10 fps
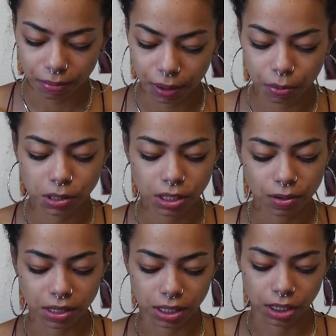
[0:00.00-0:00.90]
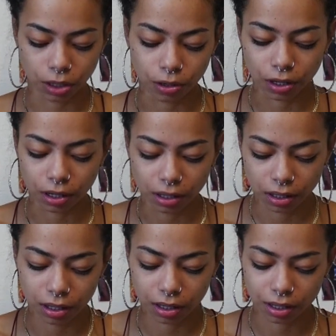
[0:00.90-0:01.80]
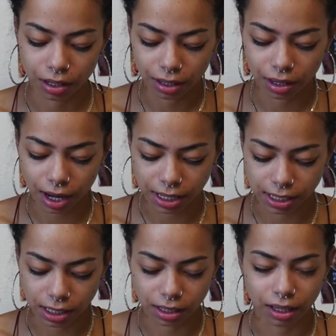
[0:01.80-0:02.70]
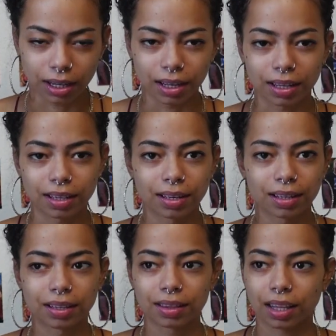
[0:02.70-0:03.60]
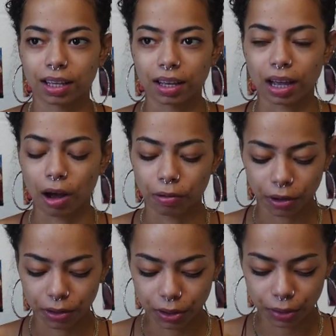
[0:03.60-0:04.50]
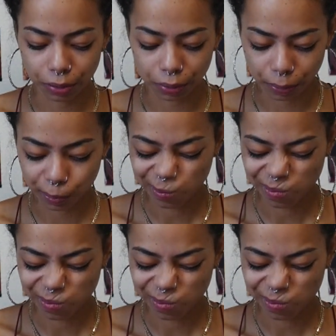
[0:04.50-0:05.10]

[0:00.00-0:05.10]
People see you as secure, as like they can count on you.